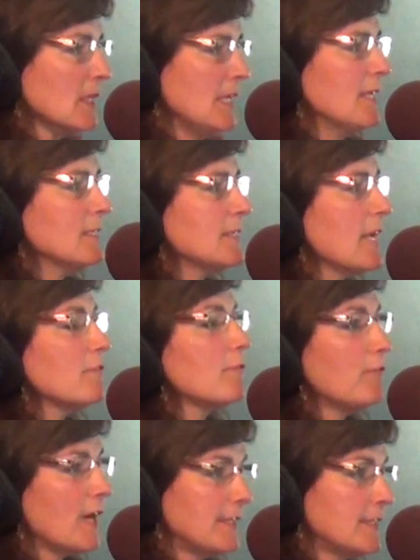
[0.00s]
is a
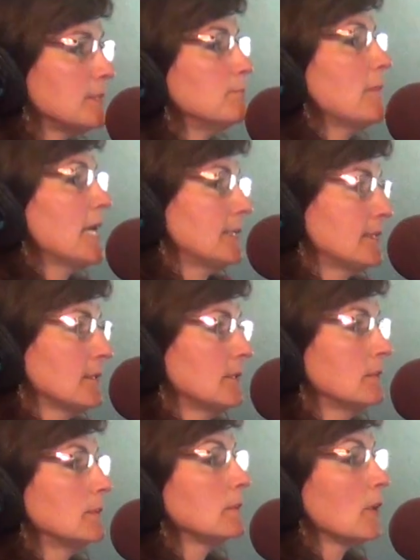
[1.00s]

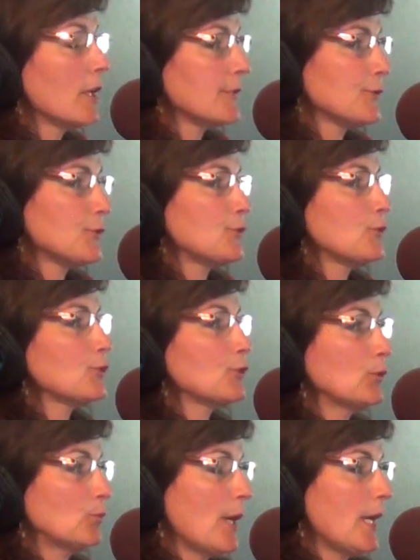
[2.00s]
fundamental
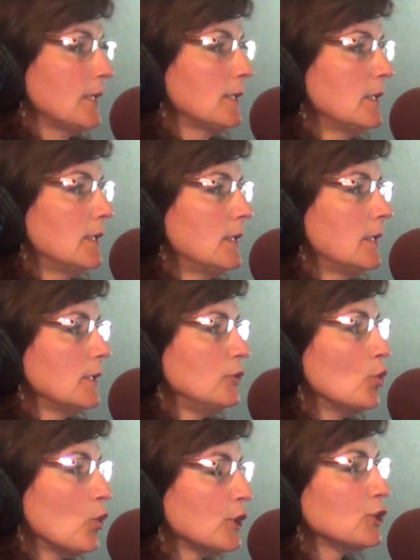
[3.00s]
constitutional right.
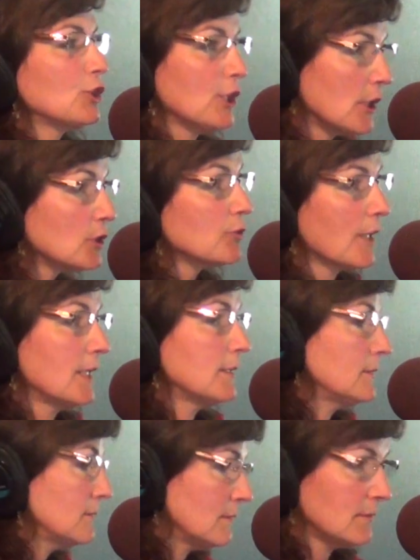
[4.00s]
Your
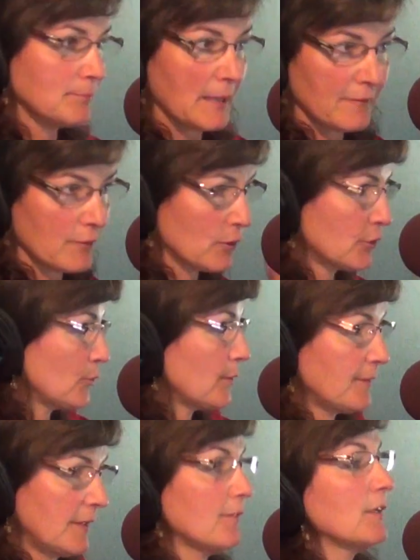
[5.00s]
children, by virtue
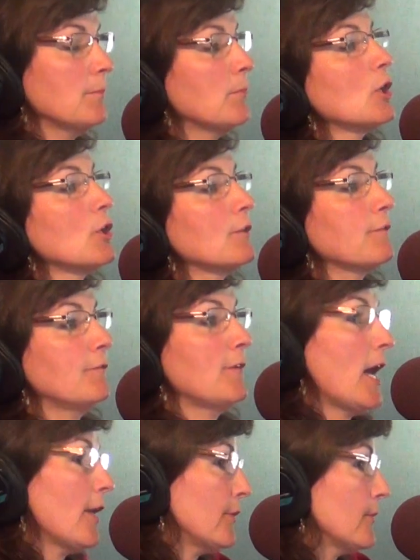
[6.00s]
of giving birth,
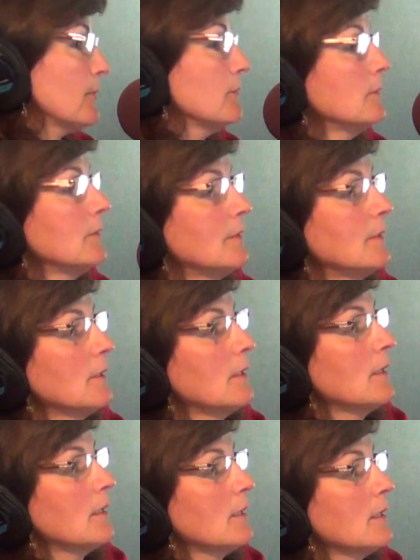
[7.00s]
father
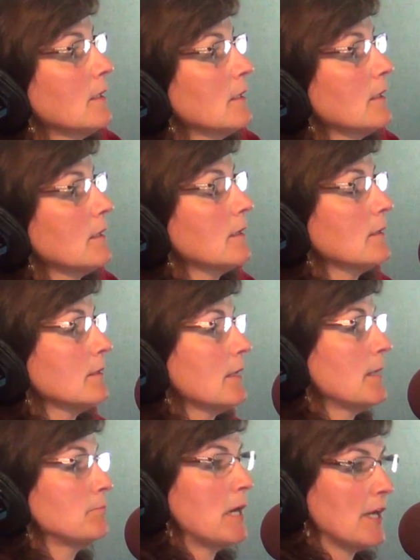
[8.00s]

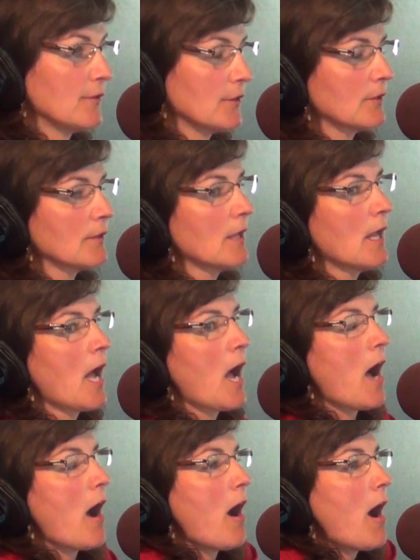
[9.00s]
and mother,
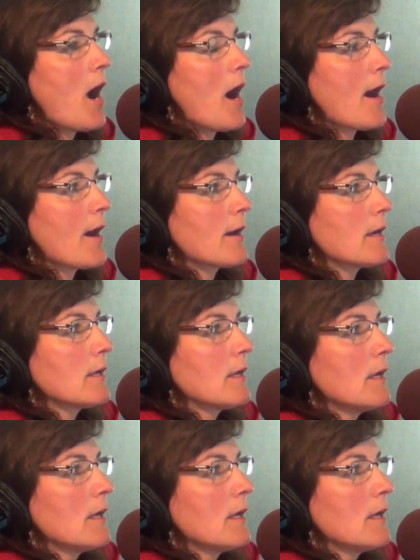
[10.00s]
are